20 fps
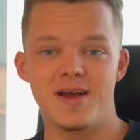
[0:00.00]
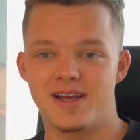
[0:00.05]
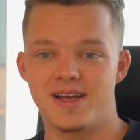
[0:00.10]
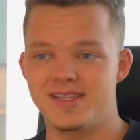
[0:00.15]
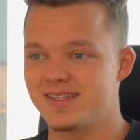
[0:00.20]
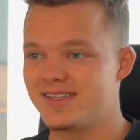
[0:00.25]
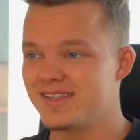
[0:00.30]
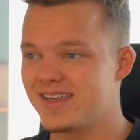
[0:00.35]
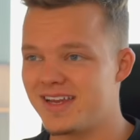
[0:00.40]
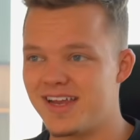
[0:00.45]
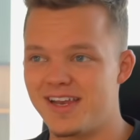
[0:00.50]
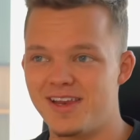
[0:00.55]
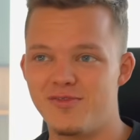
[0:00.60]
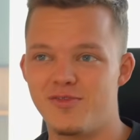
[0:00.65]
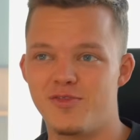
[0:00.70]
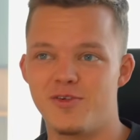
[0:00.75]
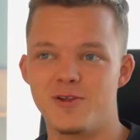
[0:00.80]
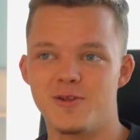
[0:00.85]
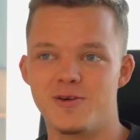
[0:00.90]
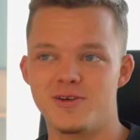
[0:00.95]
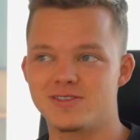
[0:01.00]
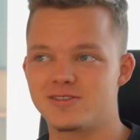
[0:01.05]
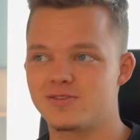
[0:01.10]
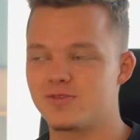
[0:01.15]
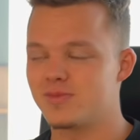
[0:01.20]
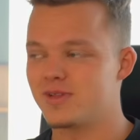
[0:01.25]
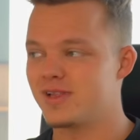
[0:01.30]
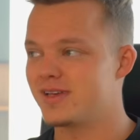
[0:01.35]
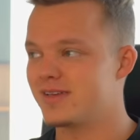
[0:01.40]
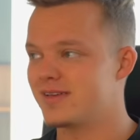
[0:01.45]
I didn't get any followers. It
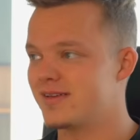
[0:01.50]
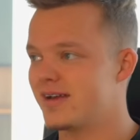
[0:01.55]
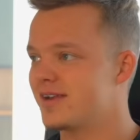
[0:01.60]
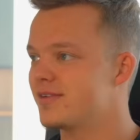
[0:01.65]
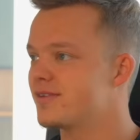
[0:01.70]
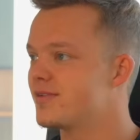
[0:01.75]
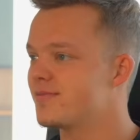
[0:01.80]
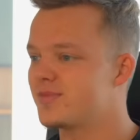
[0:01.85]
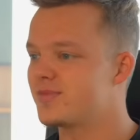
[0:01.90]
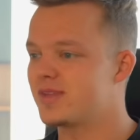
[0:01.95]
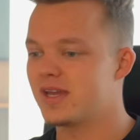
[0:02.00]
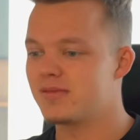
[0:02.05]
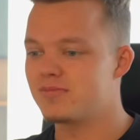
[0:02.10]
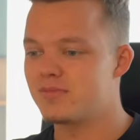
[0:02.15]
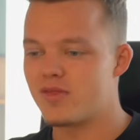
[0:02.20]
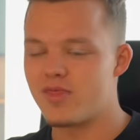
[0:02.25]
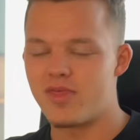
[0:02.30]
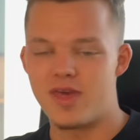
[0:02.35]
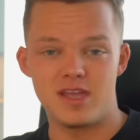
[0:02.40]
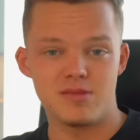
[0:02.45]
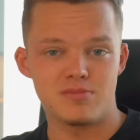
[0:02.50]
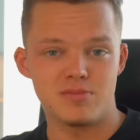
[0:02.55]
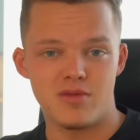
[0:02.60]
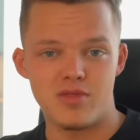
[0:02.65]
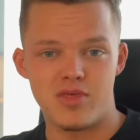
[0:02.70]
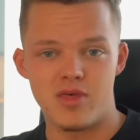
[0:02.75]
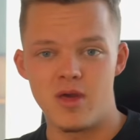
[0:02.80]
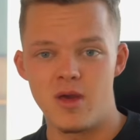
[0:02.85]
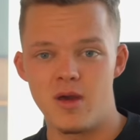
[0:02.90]
took me 10 months, 8 months